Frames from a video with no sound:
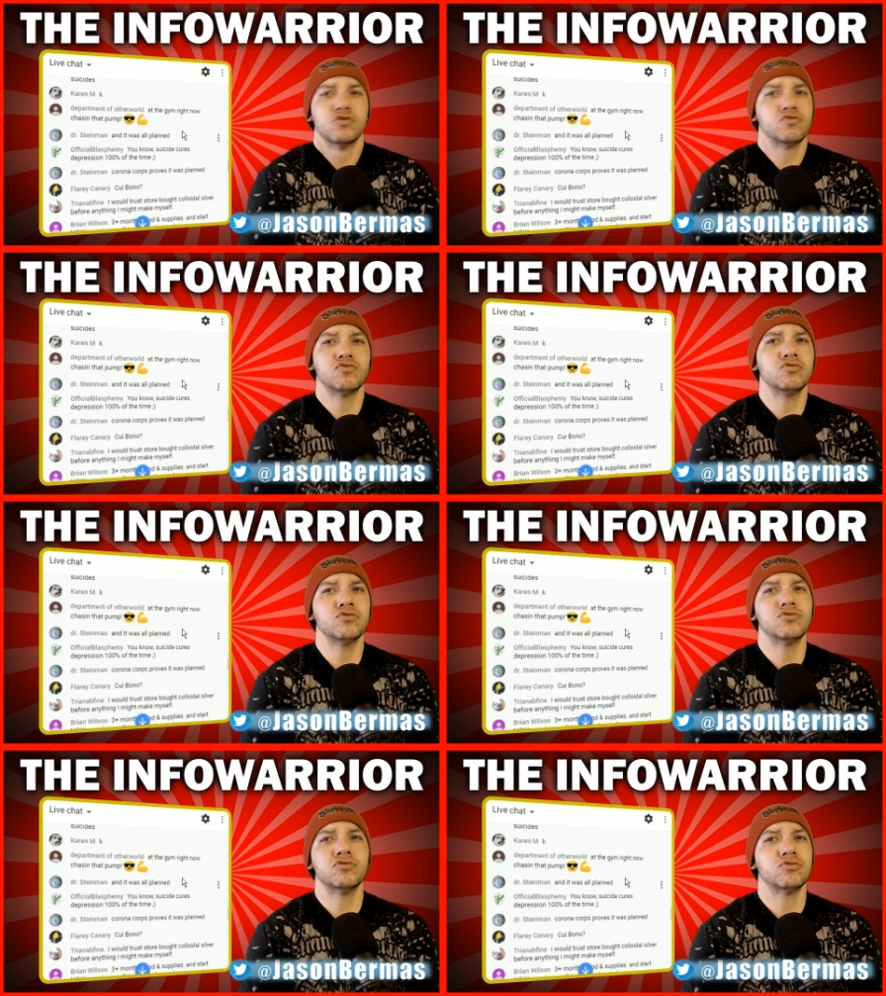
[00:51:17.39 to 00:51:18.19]

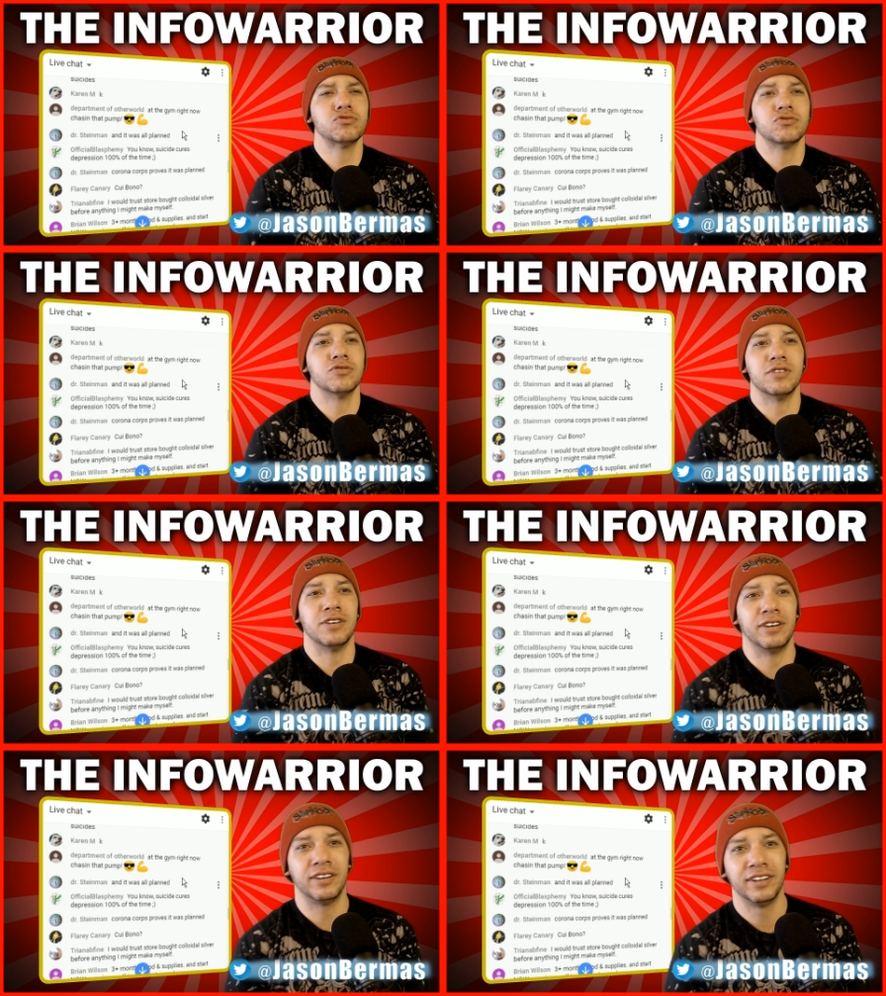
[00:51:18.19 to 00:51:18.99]
Ooh!
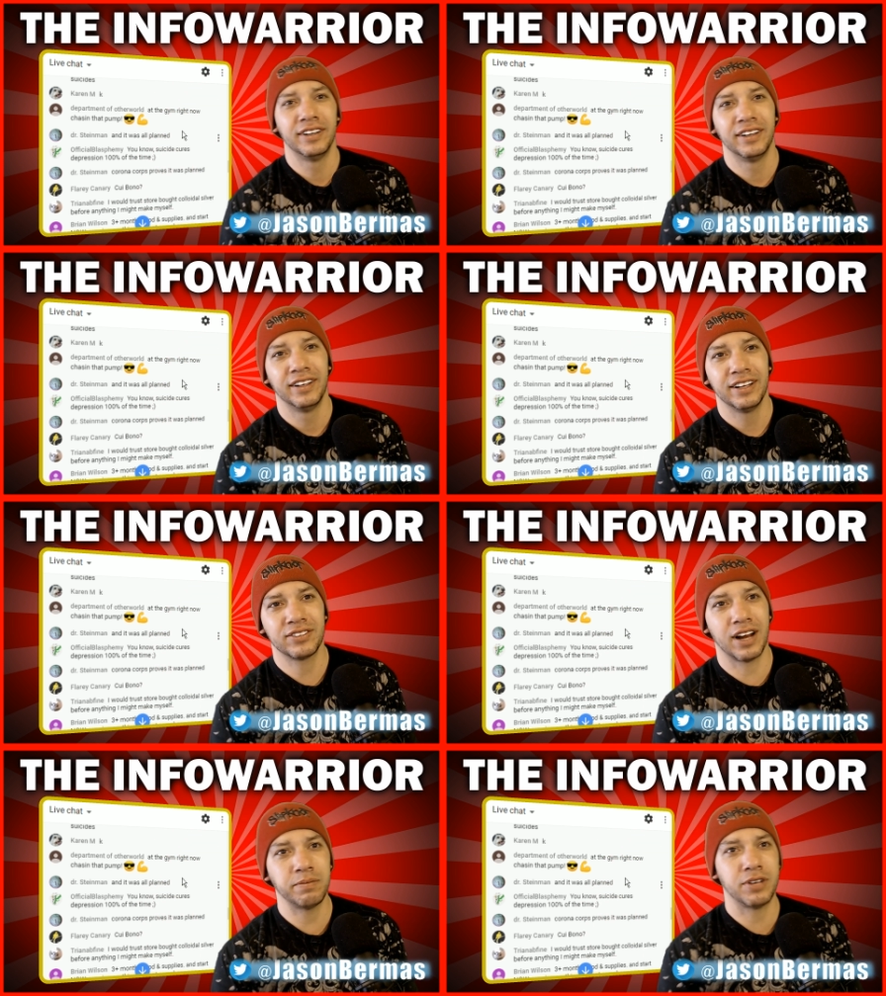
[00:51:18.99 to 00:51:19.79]
That's
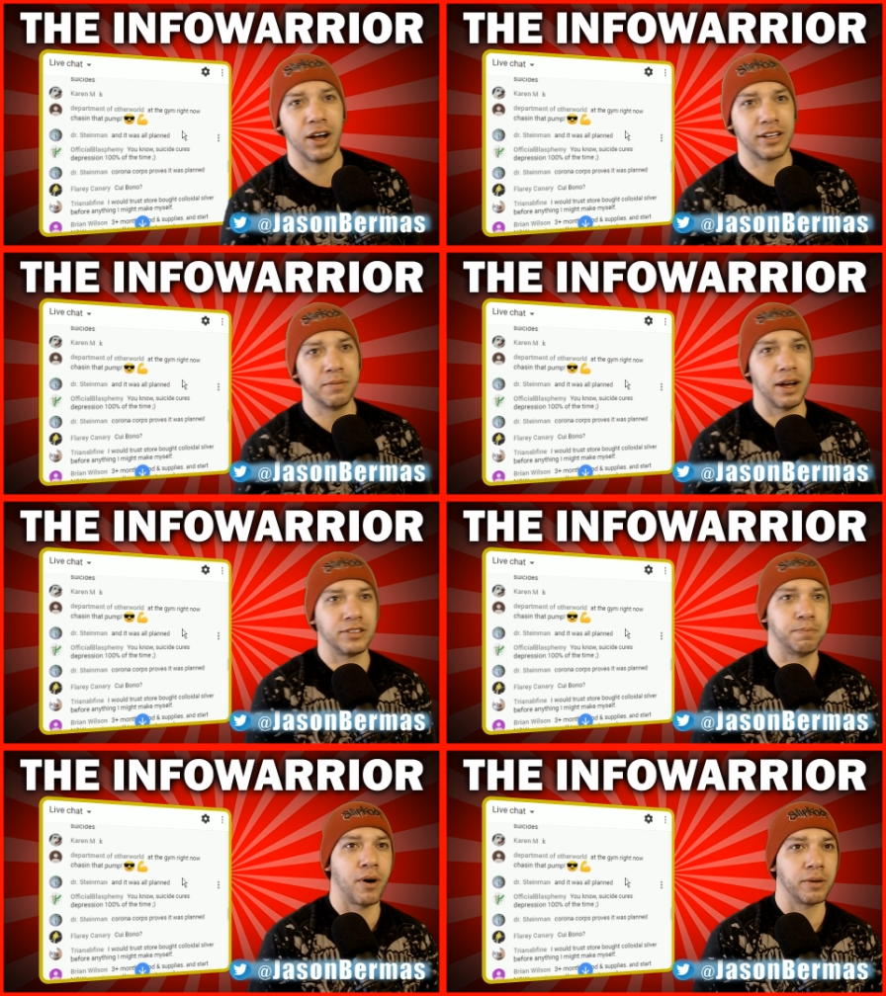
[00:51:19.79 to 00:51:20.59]
what I'm talking about,
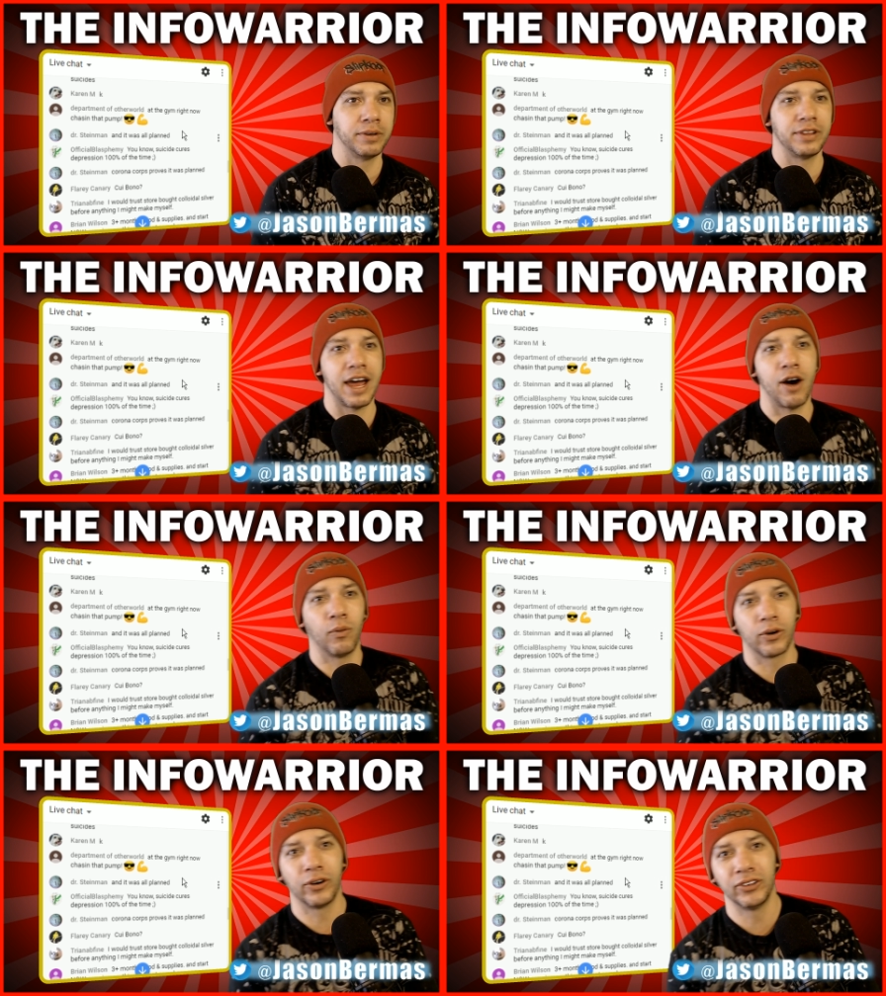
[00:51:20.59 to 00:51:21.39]
Department of the
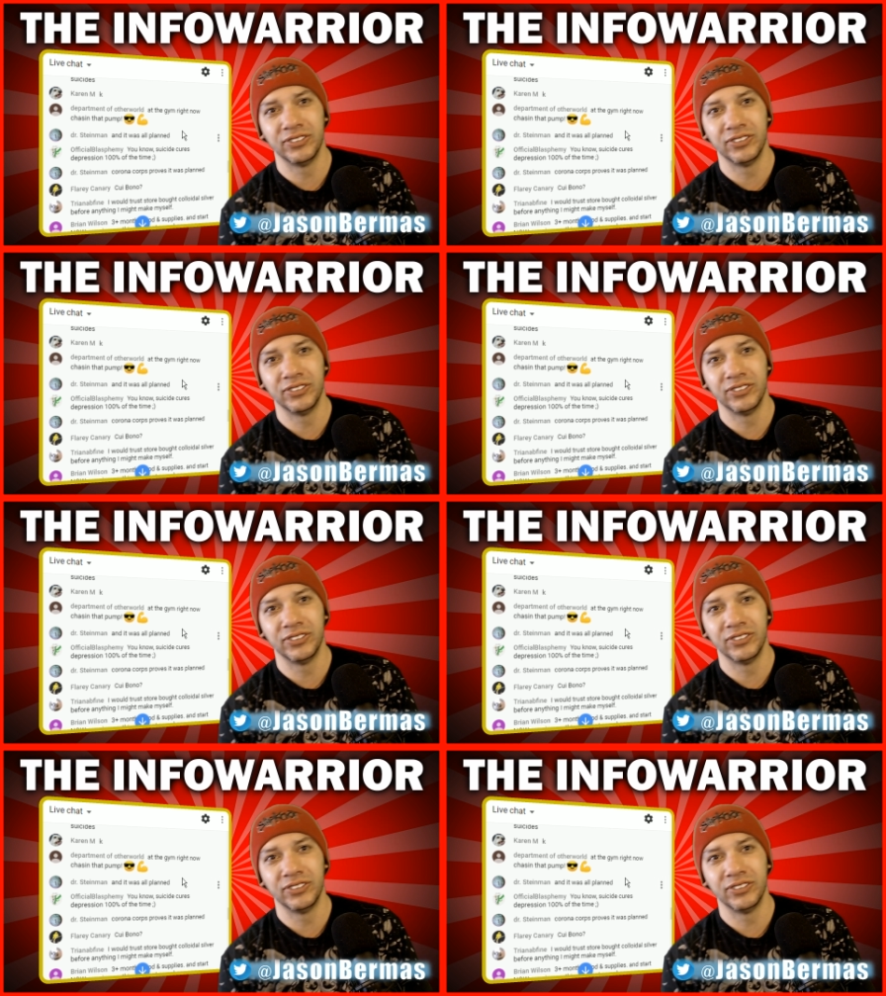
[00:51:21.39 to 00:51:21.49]
Outworld.